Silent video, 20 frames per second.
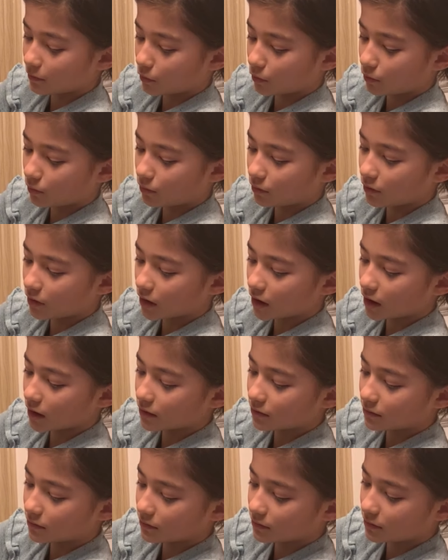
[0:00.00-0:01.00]
What?
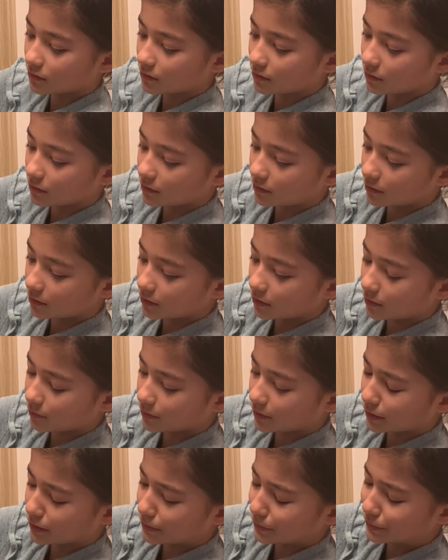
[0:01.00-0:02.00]
You don't
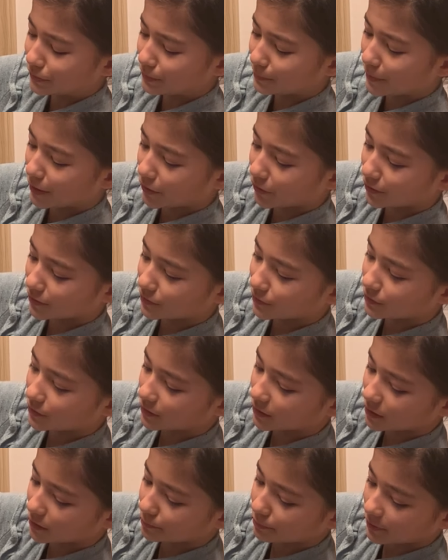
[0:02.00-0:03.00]
want to do too much, else it's going
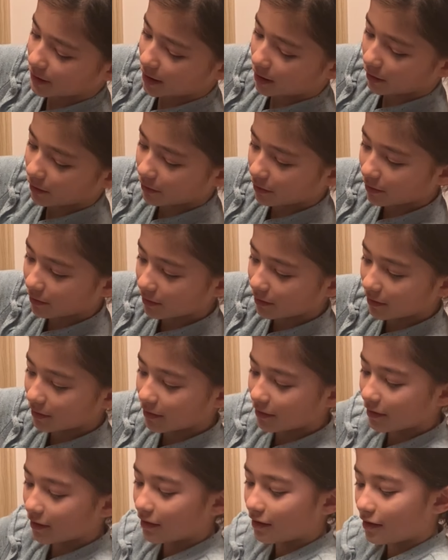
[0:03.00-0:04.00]
to splash.
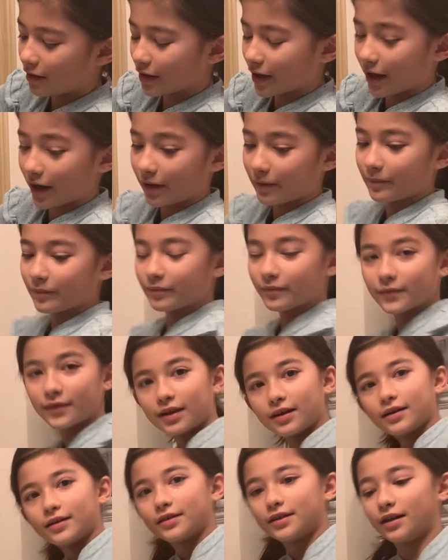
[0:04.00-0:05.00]
Okay,
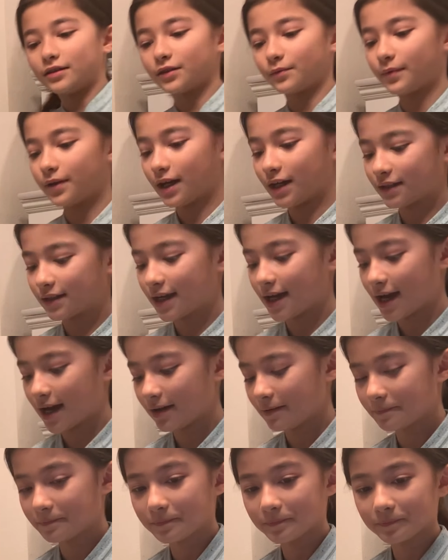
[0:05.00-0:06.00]
now that we got
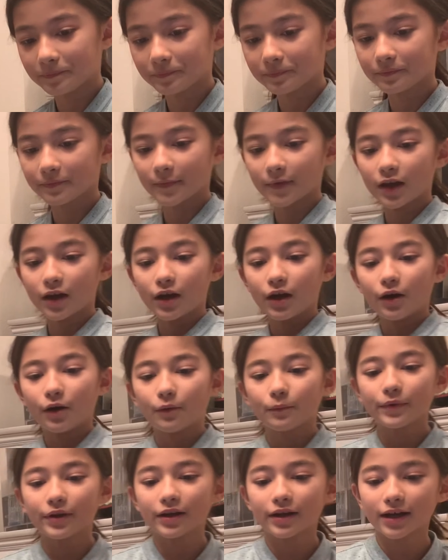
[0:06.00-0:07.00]
that,
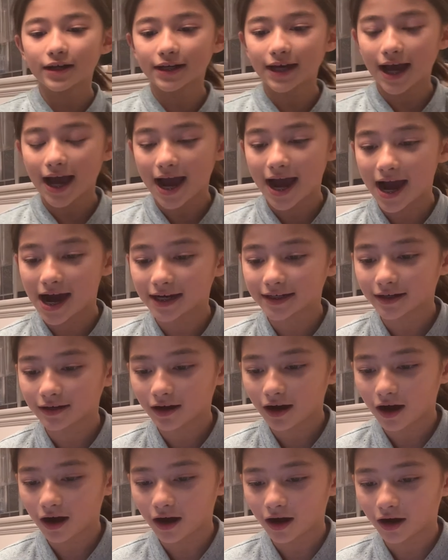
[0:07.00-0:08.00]
we are going to add
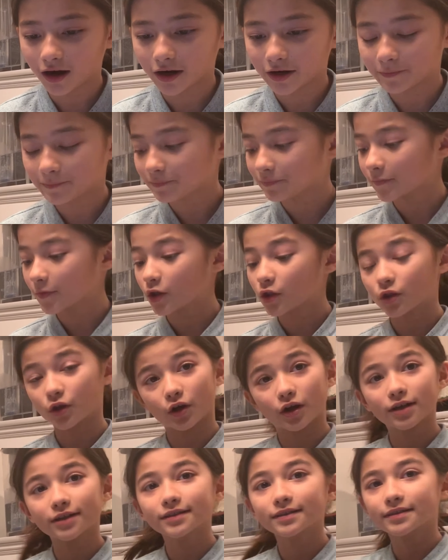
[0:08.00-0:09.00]
our
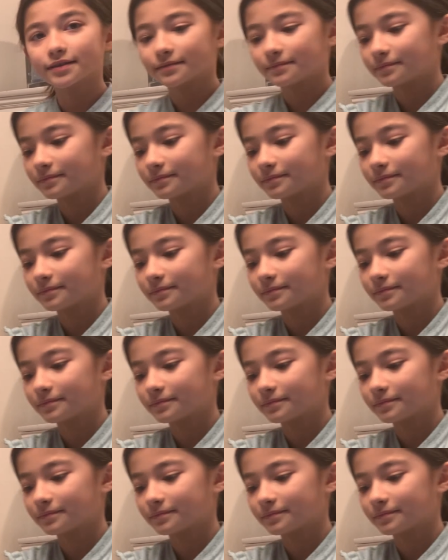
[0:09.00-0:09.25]
sugars,